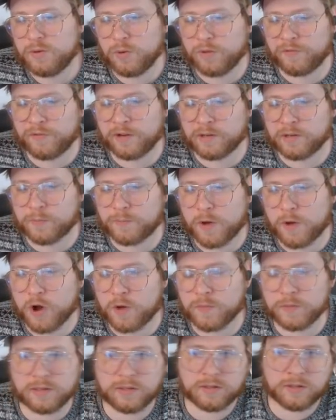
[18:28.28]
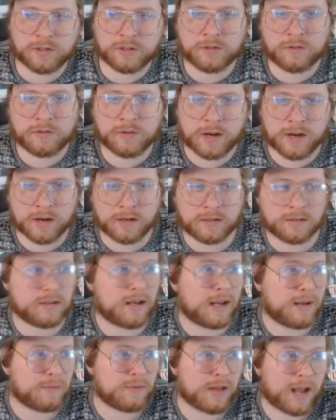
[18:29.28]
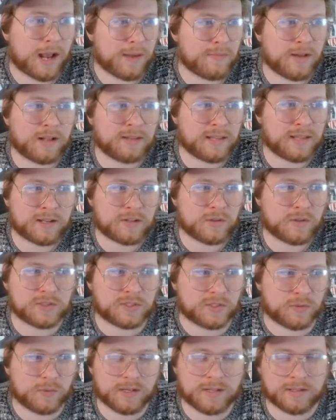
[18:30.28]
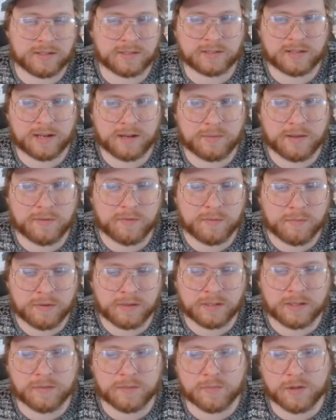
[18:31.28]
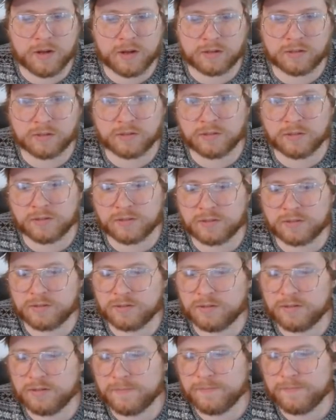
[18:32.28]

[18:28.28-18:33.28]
If I don't palm here, right? I'm I'm not that close to winning this game. They have a million blockers.